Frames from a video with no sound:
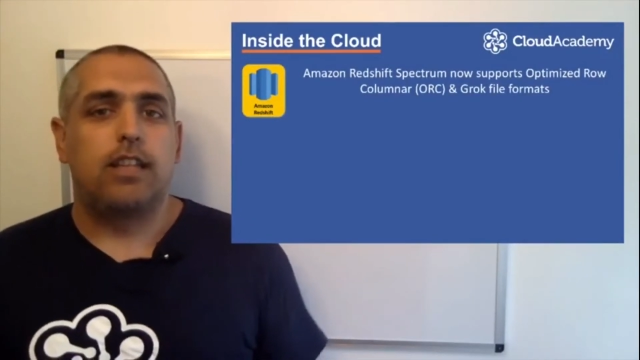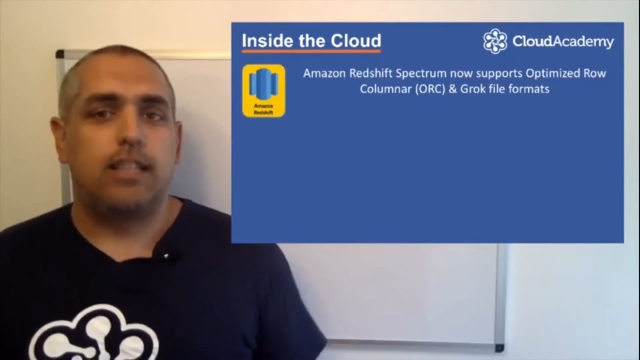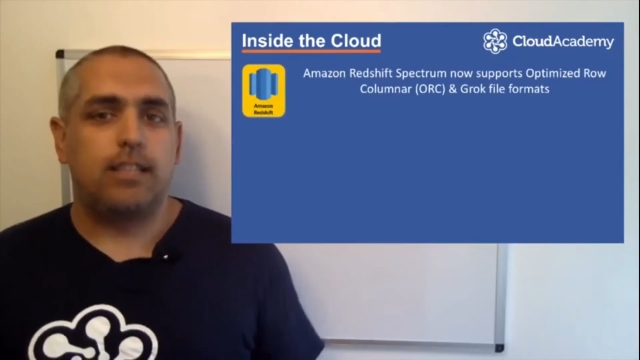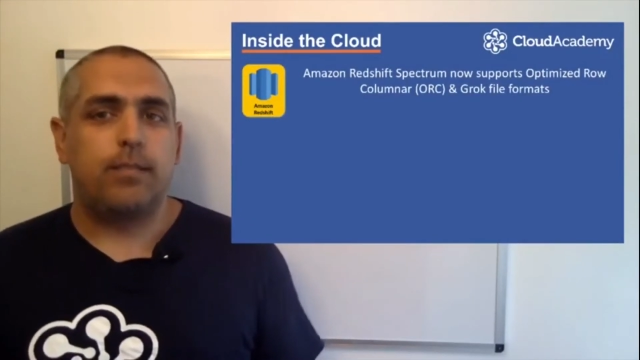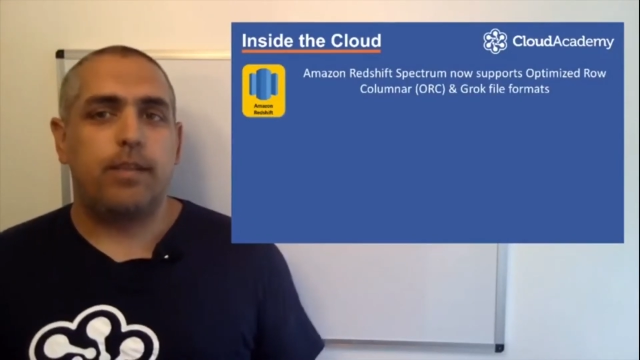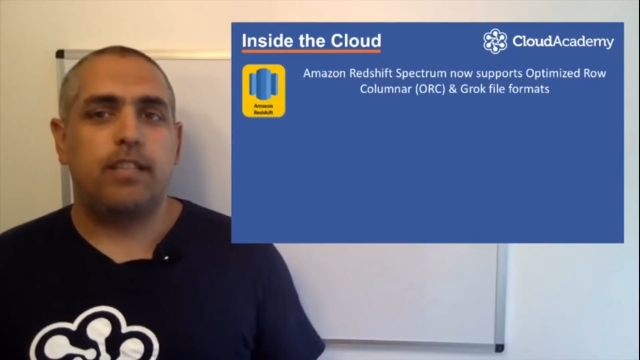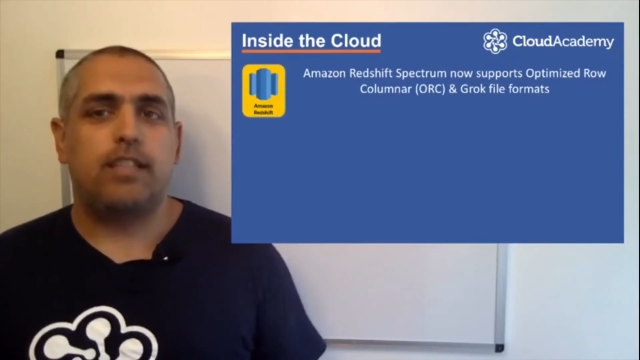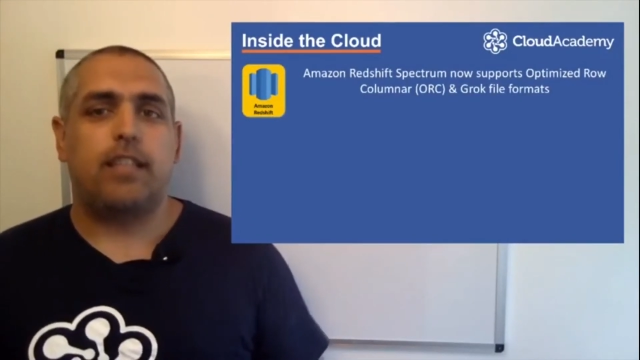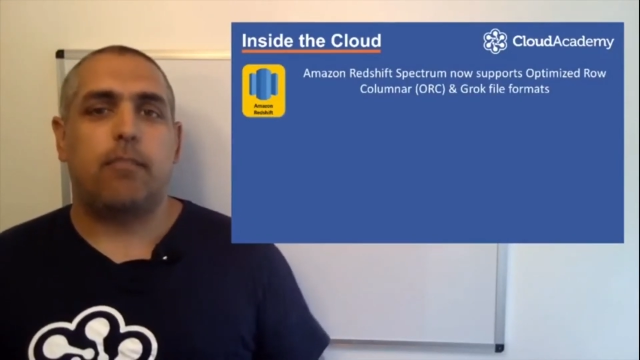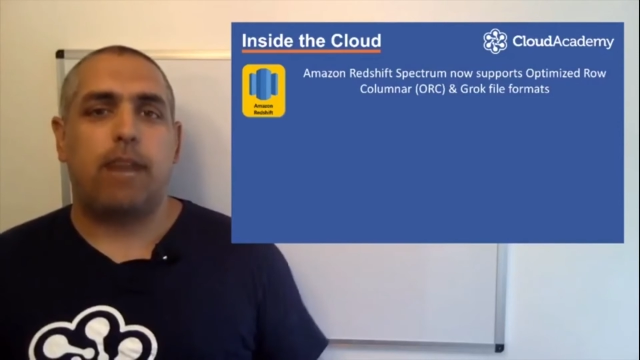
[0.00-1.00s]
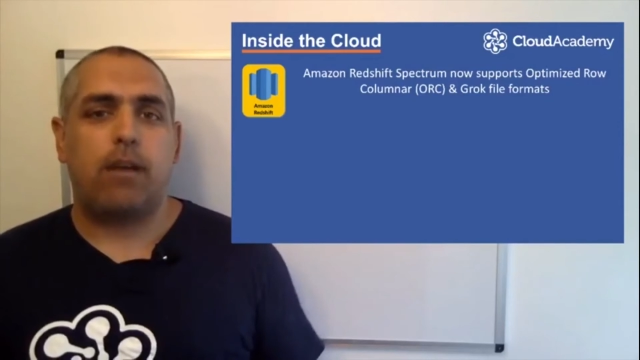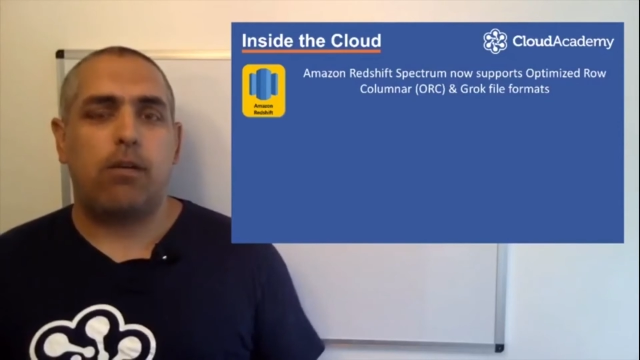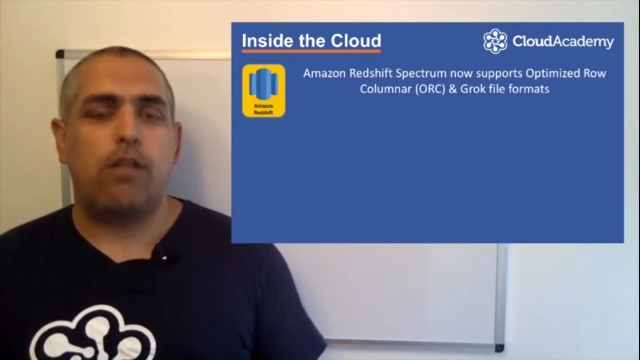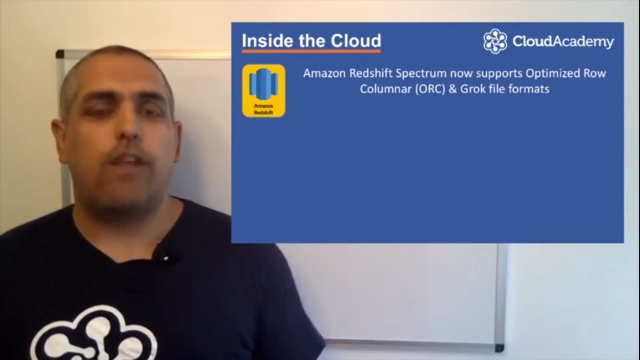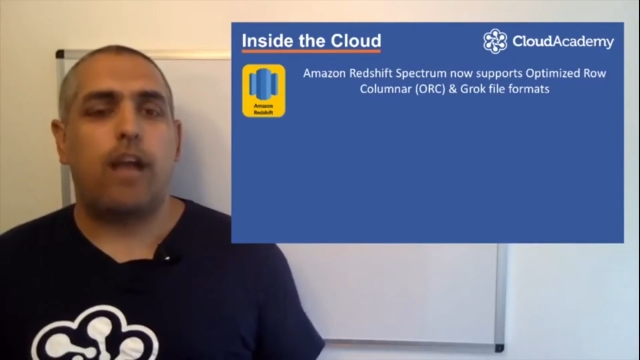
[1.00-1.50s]
This means that the
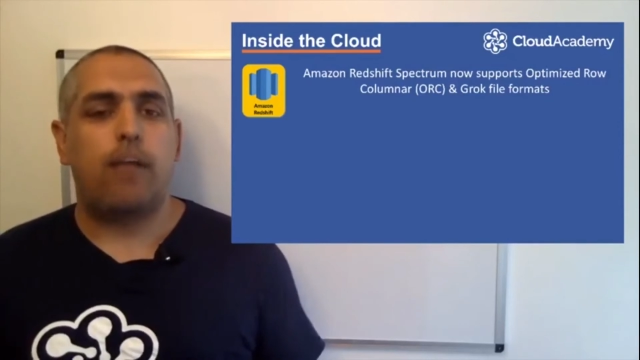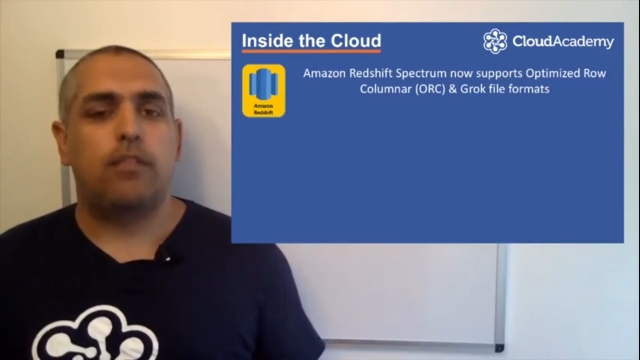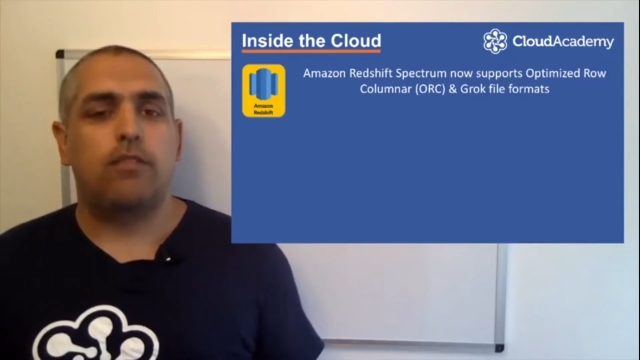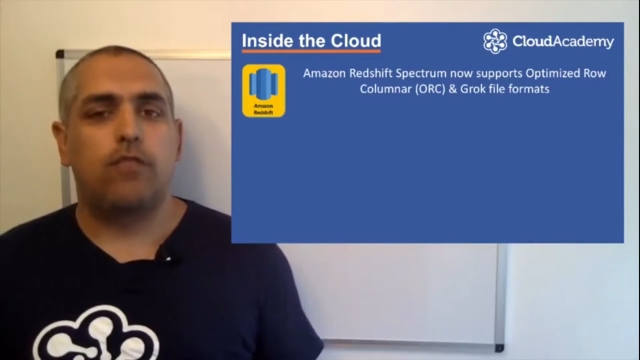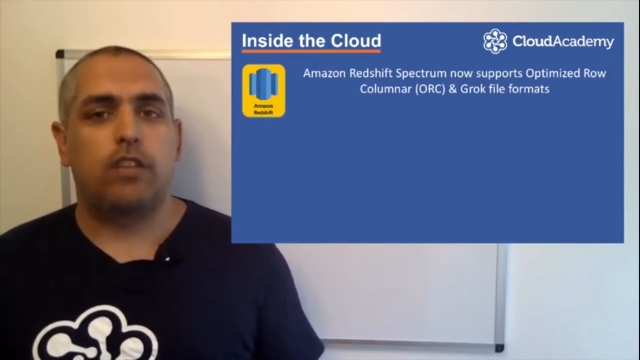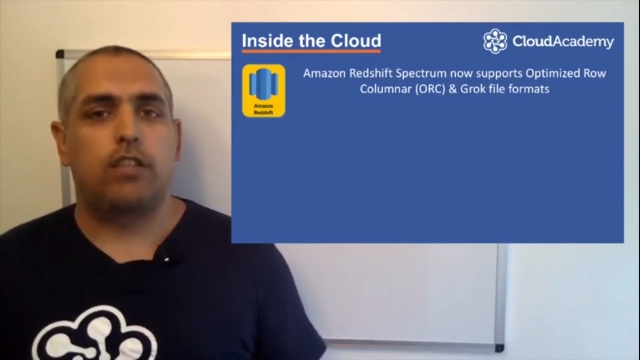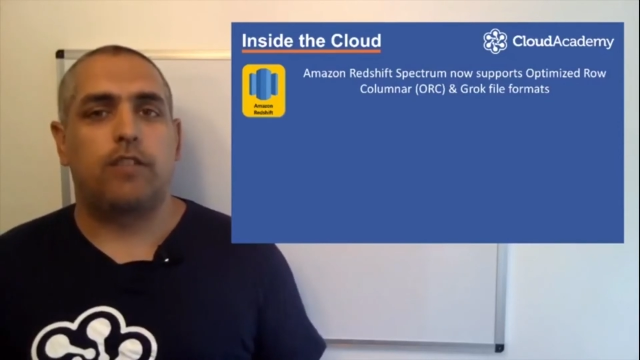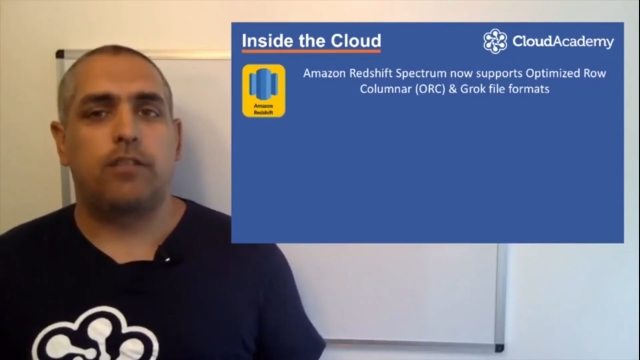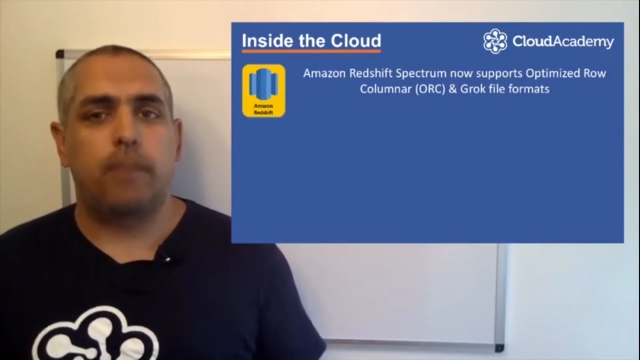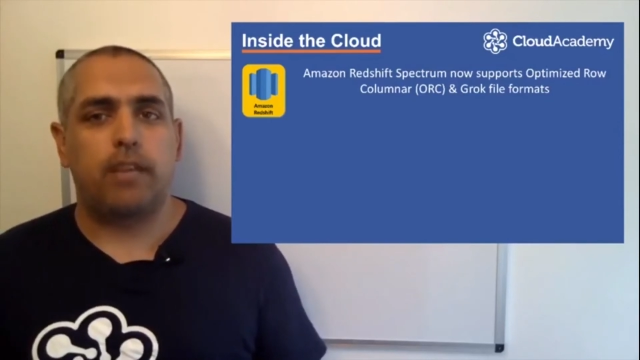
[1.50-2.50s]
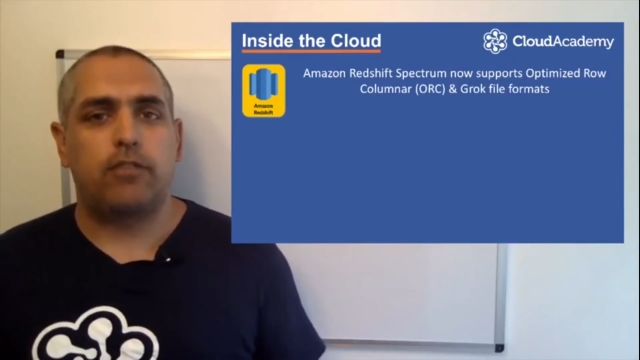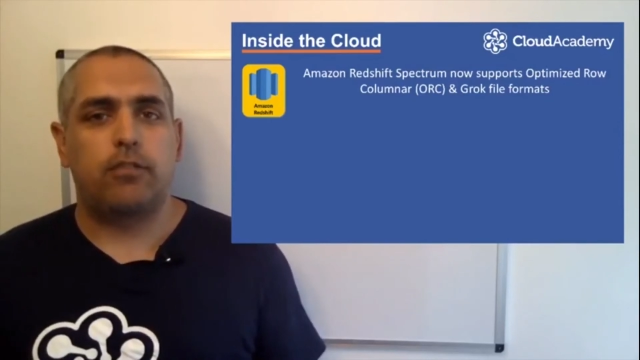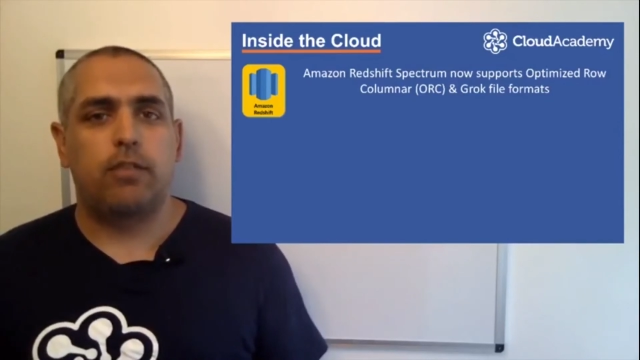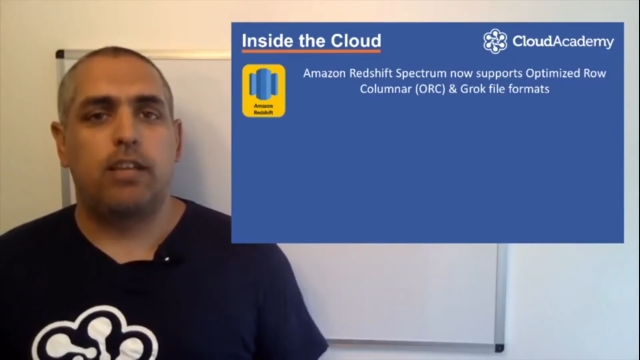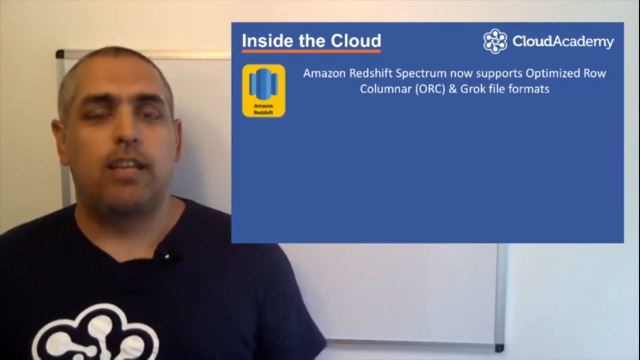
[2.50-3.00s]
power of Amazon Redshift
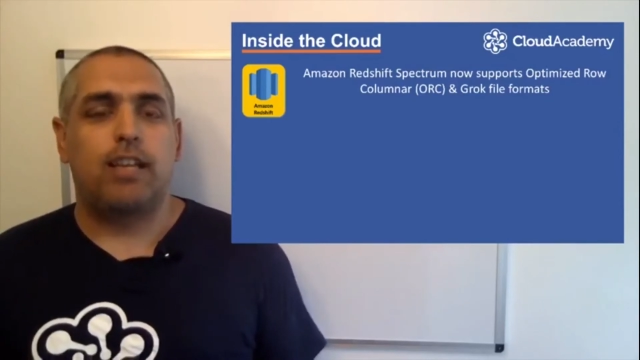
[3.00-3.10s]
Spectrum